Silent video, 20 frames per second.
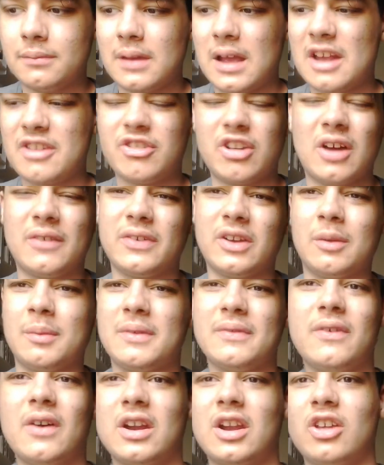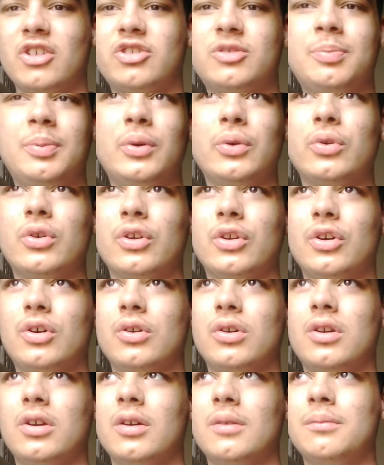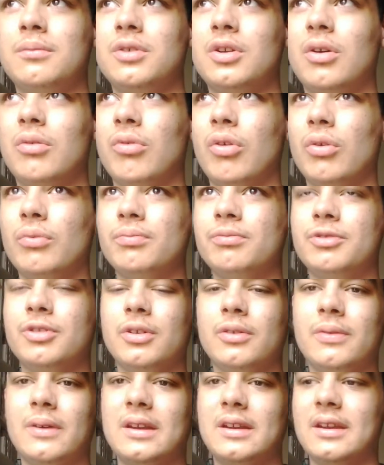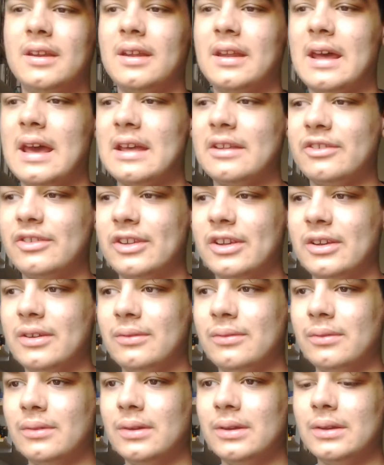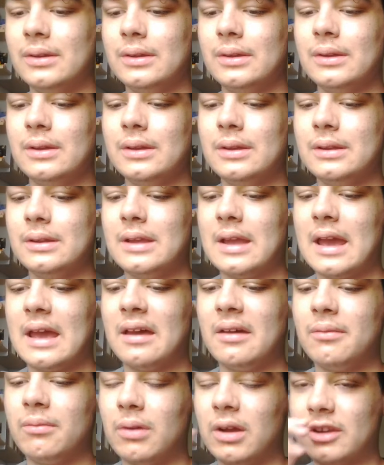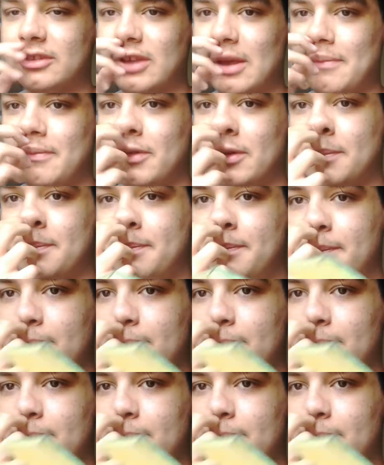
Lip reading: Actually, no, I think it'll be fine. Like, Sporkanock, no one got too offended at that, so, yeah. Well, except for